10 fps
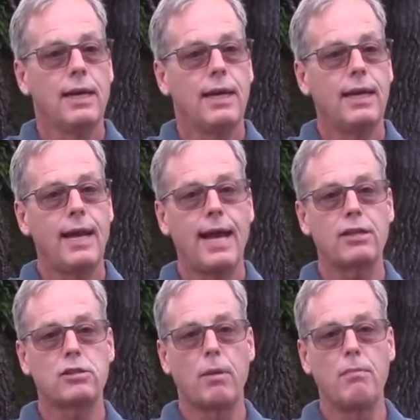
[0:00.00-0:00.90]
it
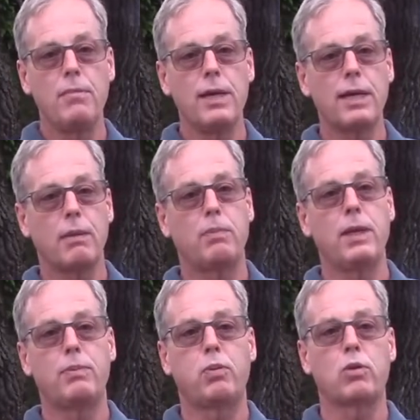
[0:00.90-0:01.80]
has many
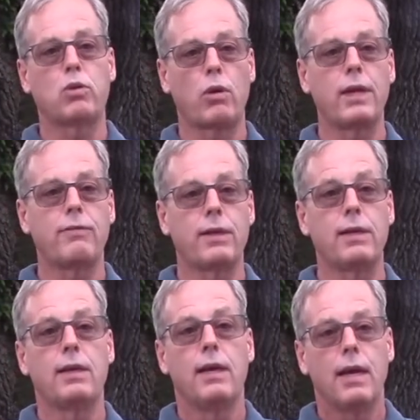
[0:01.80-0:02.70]
people grieving,
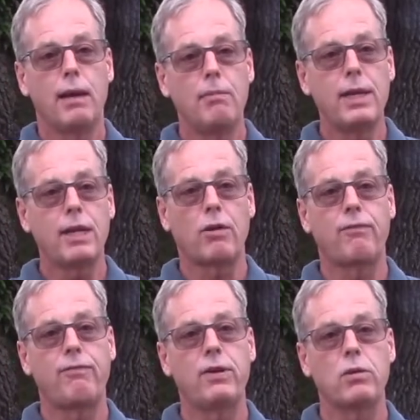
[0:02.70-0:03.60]
and many are
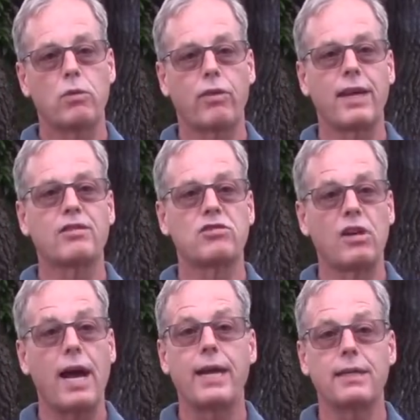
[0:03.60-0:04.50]
filled with
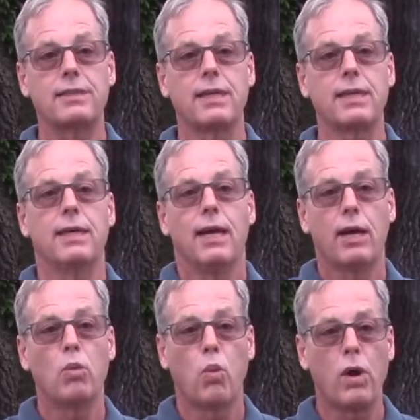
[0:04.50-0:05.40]
anxiety
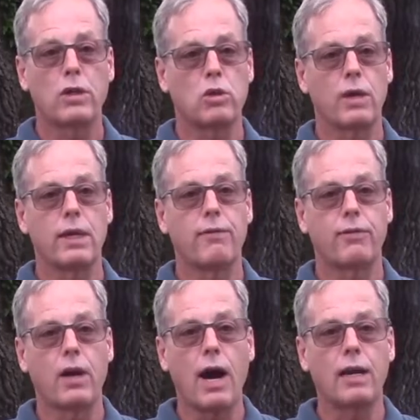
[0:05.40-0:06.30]
and wondering
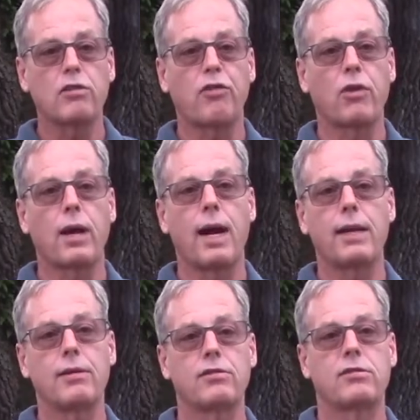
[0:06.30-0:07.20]
if God has
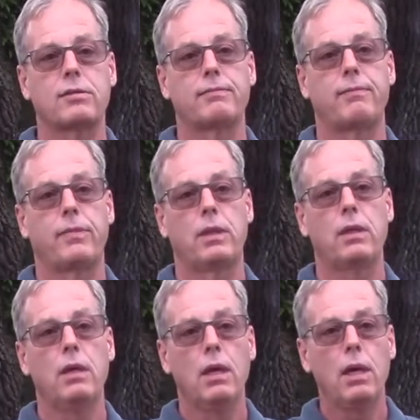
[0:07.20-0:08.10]
forgotten us.
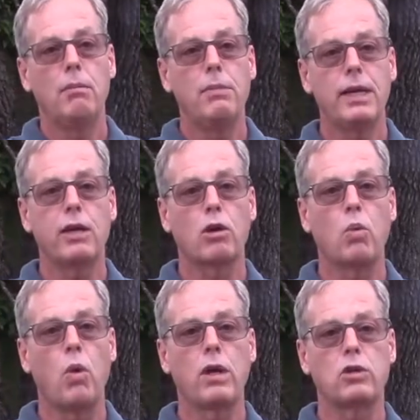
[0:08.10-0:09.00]
Many are
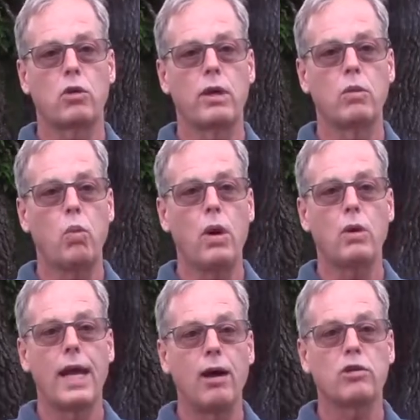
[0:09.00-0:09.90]
wondering what
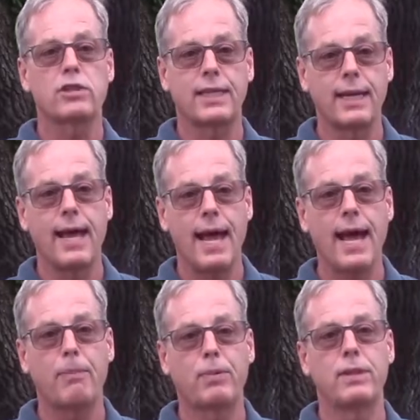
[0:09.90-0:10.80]
else can
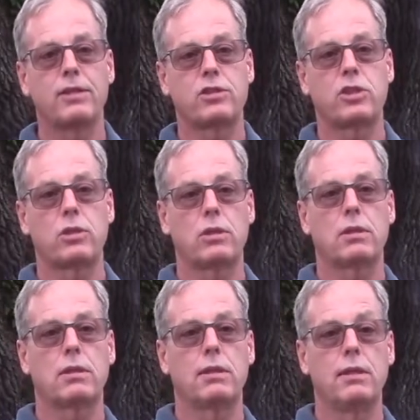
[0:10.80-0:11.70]
happen this year,
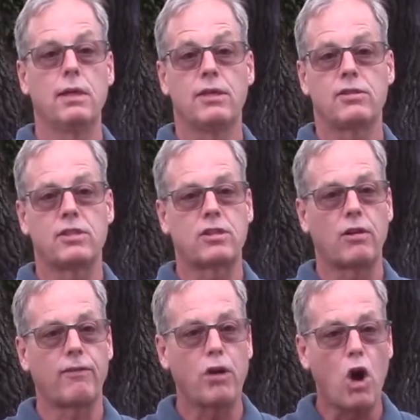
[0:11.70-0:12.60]
since
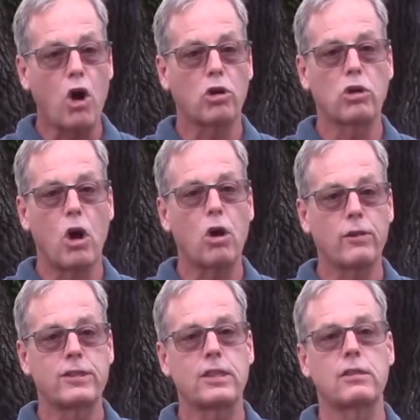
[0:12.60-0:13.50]

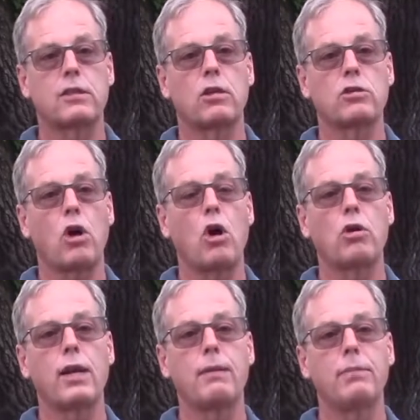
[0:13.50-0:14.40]
there's
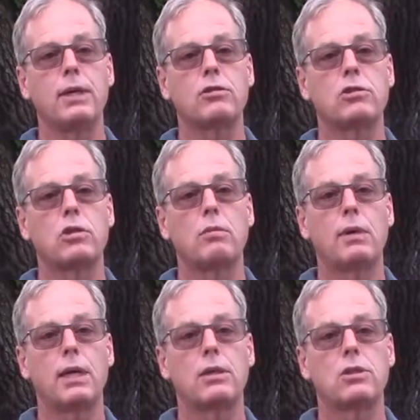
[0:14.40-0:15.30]
already been so
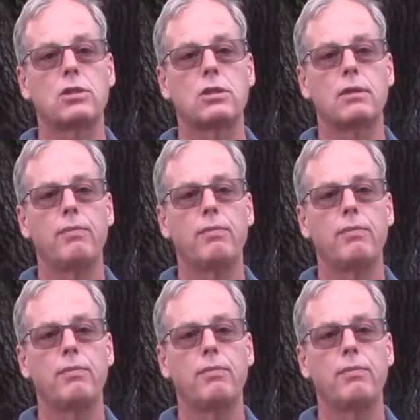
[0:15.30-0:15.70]
much.